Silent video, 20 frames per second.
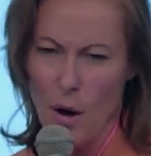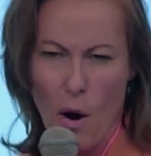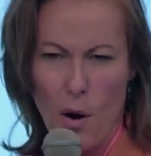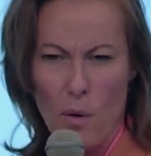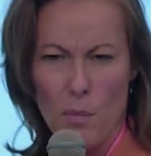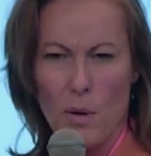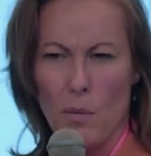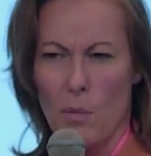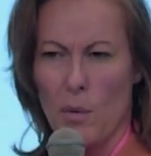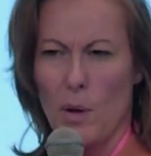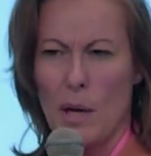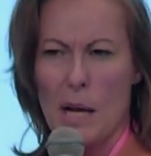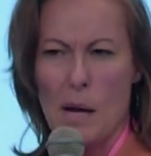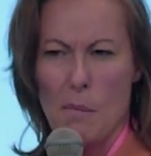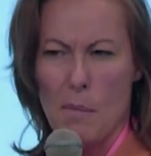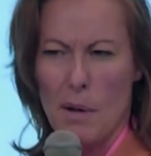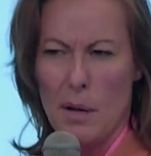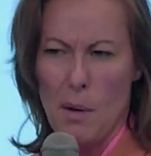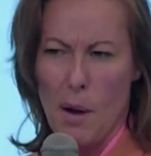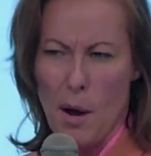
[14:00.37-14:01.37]
aren't we putting
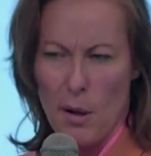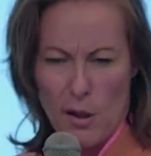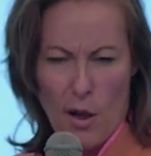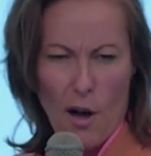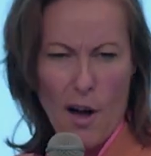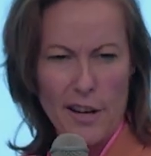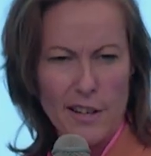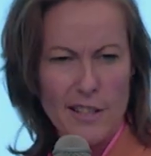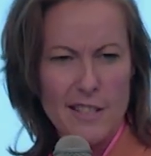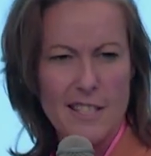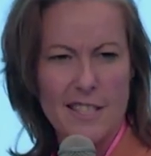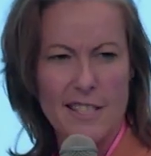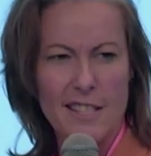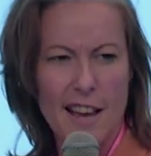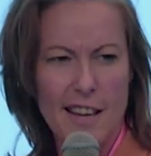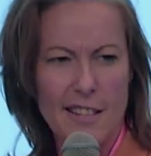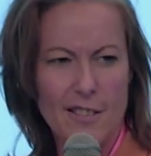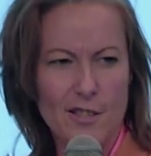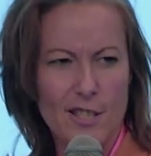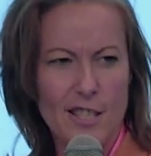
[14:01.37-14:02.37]
a lot on
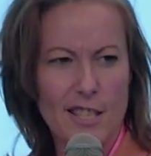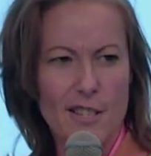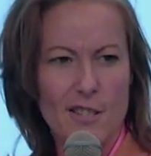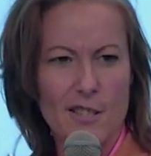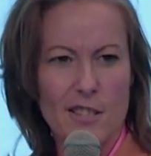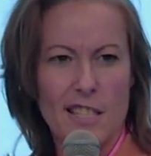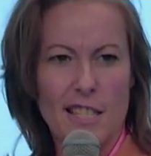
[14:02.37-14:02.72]
designers here?